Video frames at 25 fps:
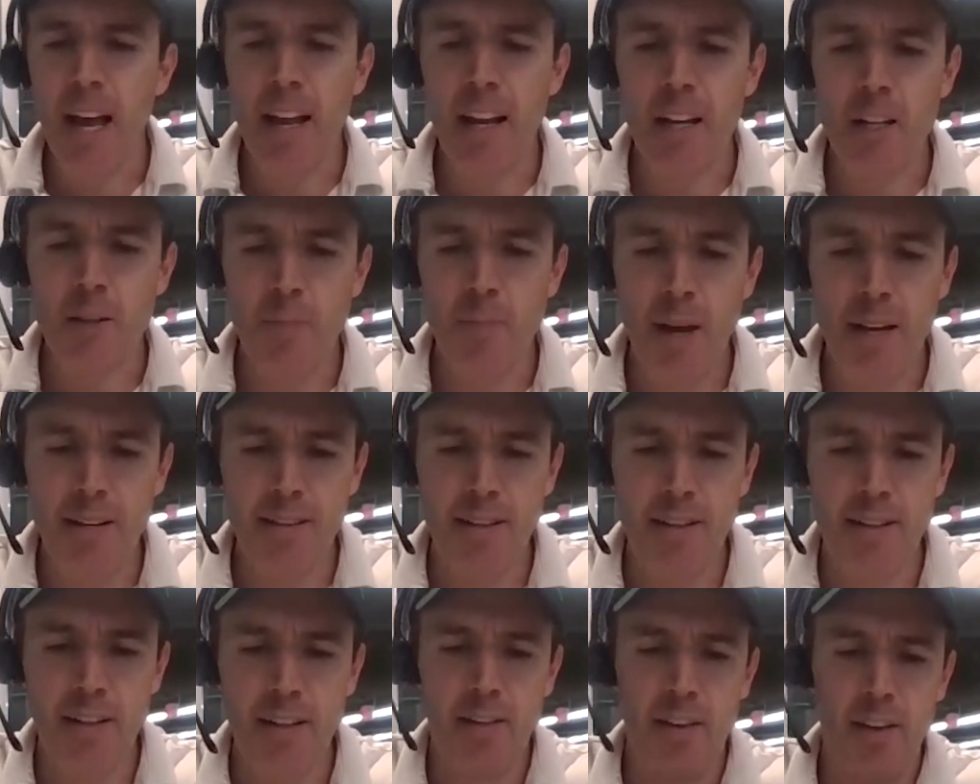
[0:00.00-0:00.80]
And it's
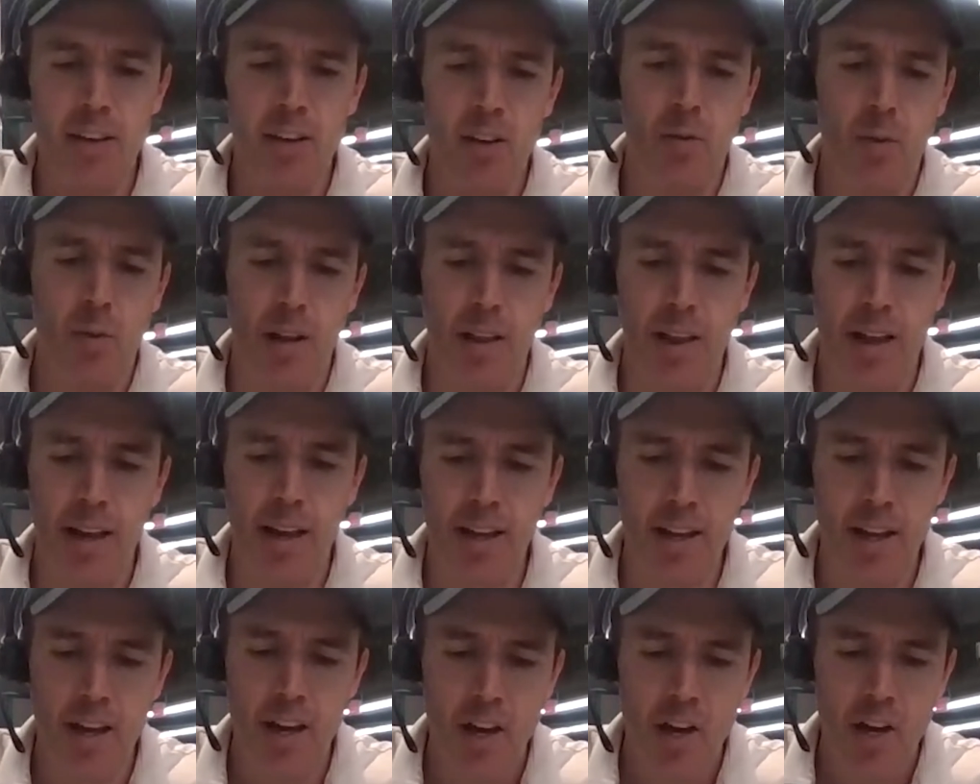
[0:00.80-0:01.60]
basically that you want to
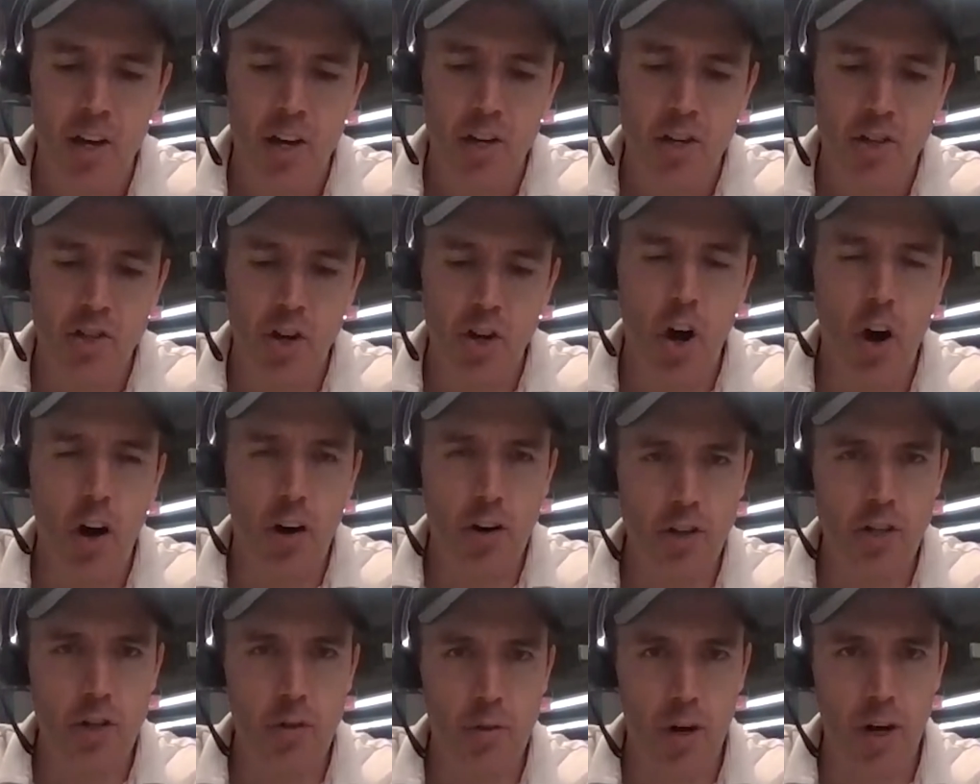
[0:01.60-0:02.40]
like
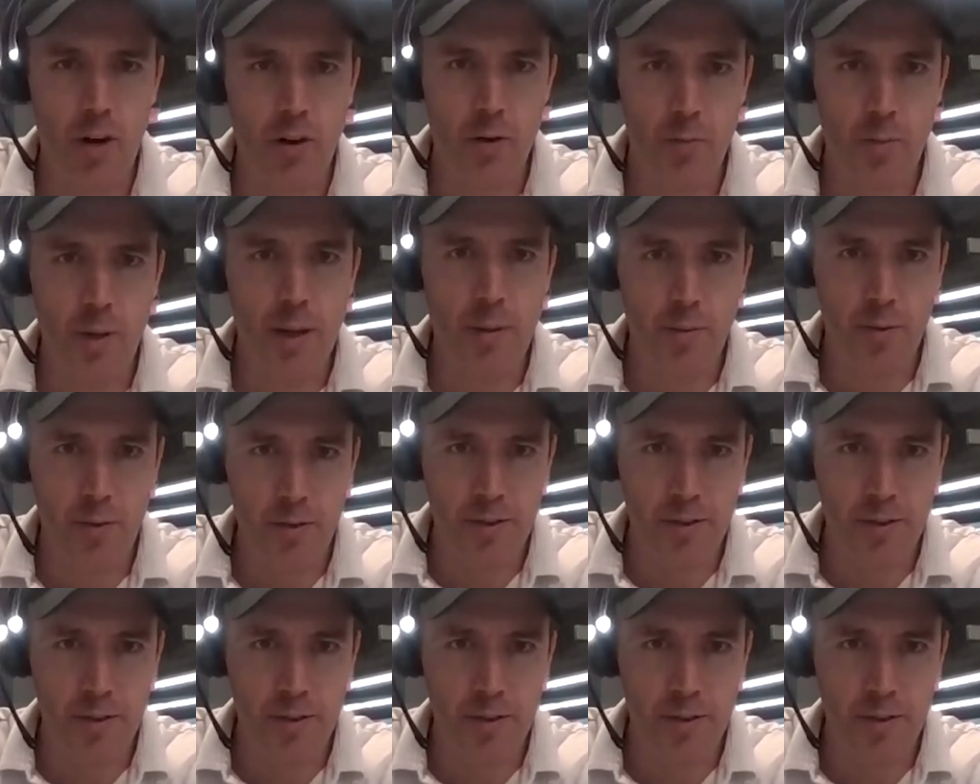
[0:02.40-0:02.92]
talk to 100